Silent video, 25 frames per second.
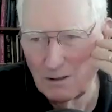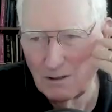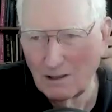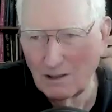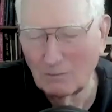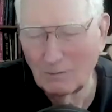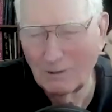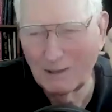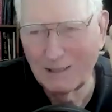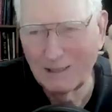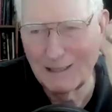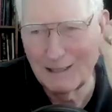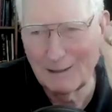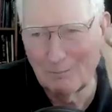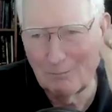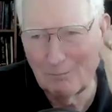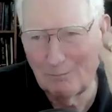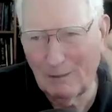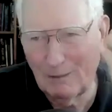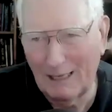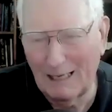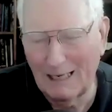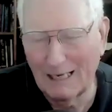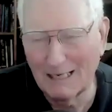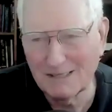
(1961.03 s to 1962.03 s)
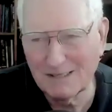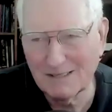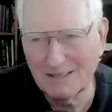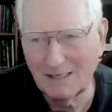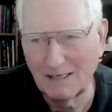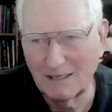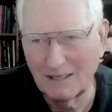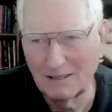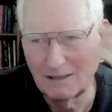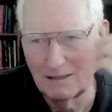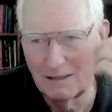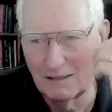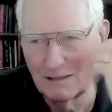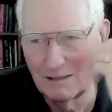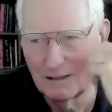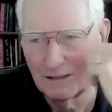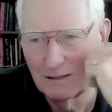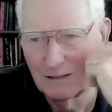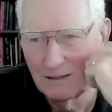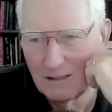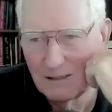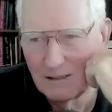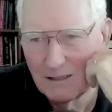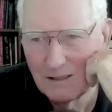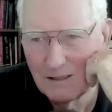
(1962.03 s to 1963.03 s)
We kind of pass that on
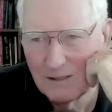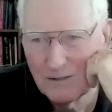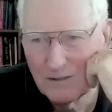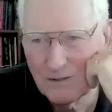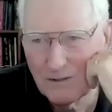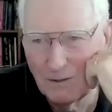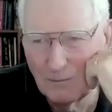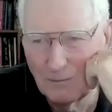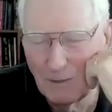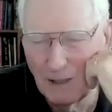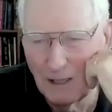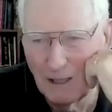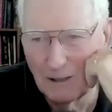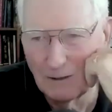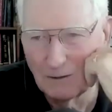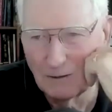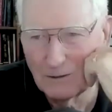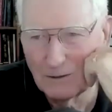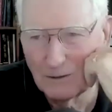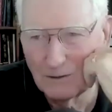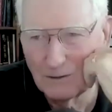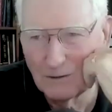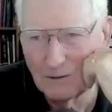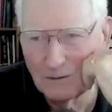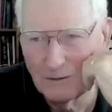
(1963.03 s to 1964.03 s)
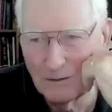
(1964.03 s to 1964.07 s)
somehow to the